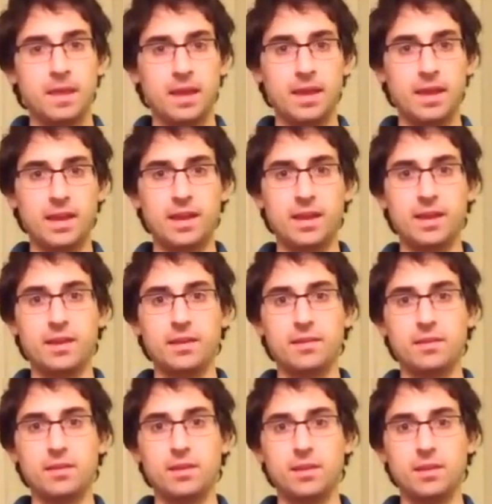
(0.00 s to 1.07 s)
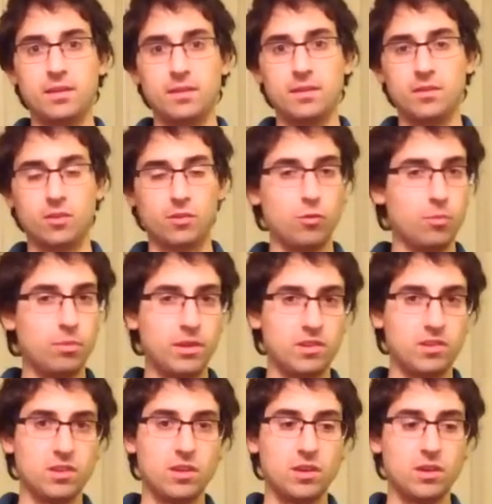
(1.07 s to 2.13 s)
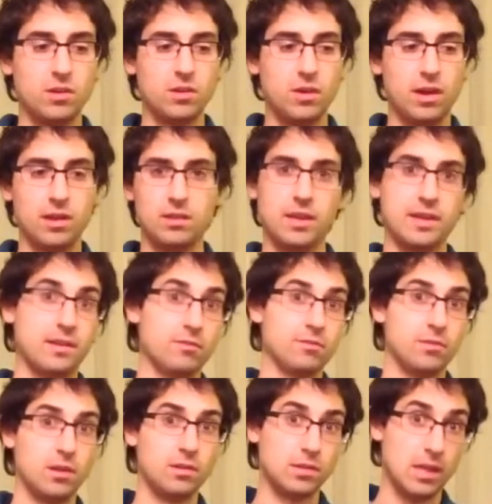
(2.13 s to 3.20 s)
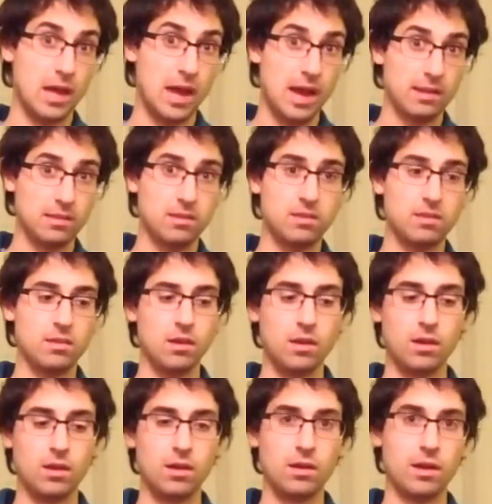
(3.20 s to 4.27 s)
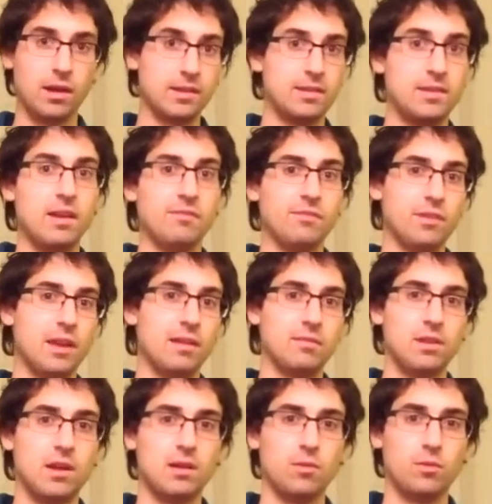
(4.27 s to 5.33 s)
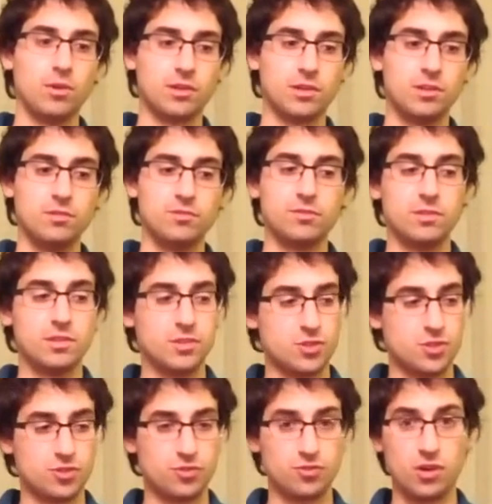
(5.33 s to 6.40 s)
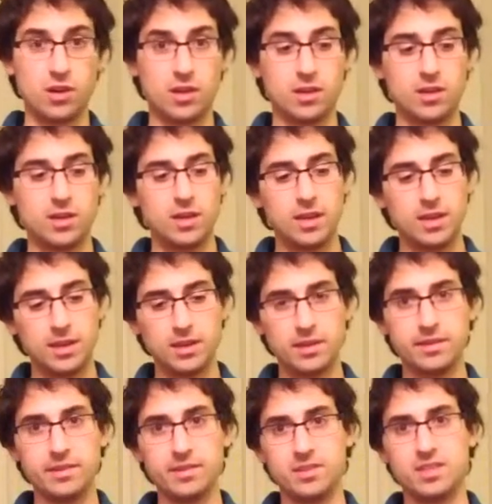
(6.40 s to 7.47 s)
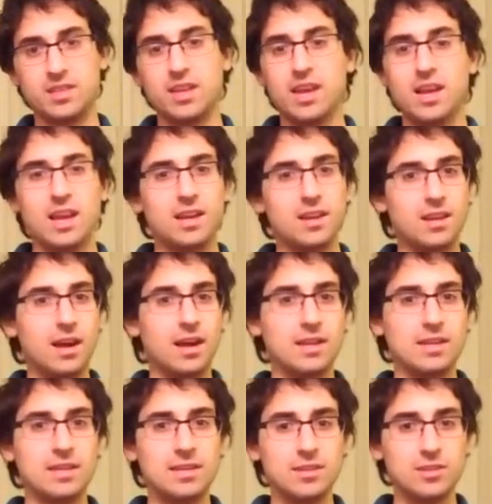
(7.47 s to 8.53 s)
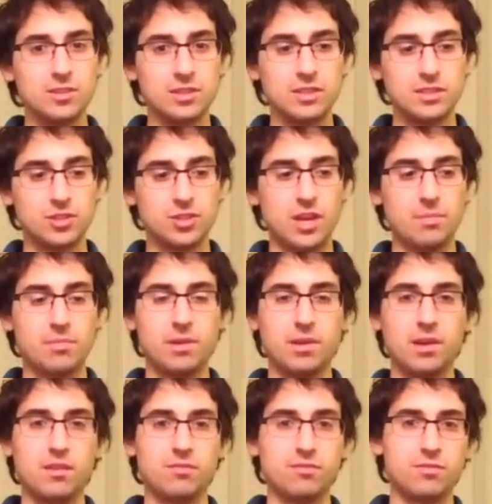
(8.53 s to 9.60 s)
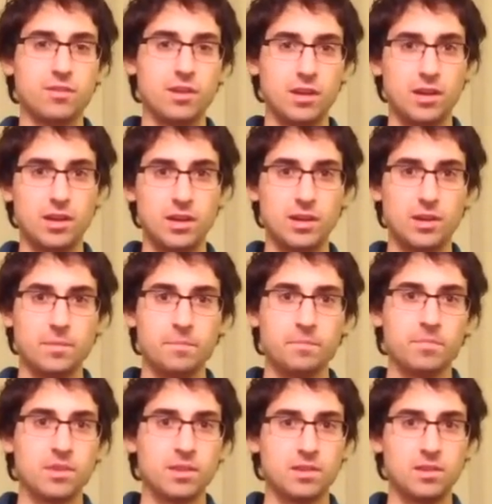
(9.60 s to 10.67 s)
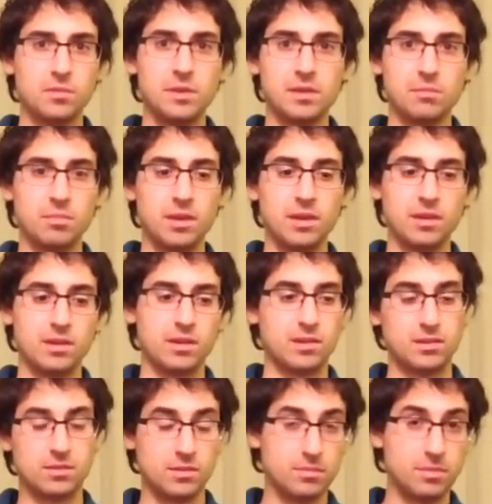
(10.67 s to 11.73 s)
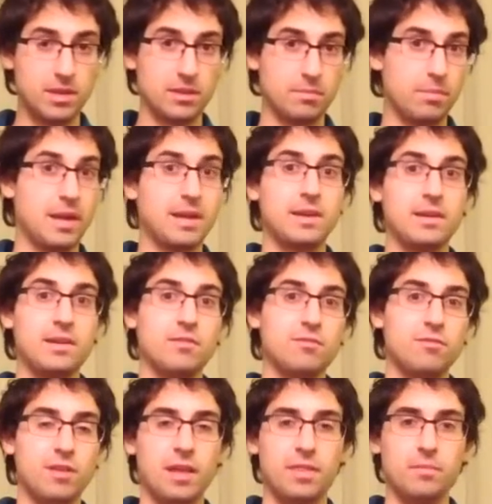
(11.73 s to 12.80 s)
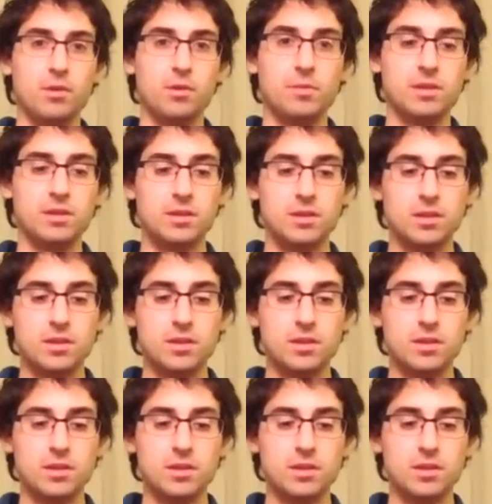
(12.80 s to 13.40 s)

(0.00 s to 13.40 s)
and it's a cool place to go. I like it a lot. Uh, I definitely have a lot of work to do for this truck. It is not nearly in shape enough uh, to be comp to be competitive at the moment.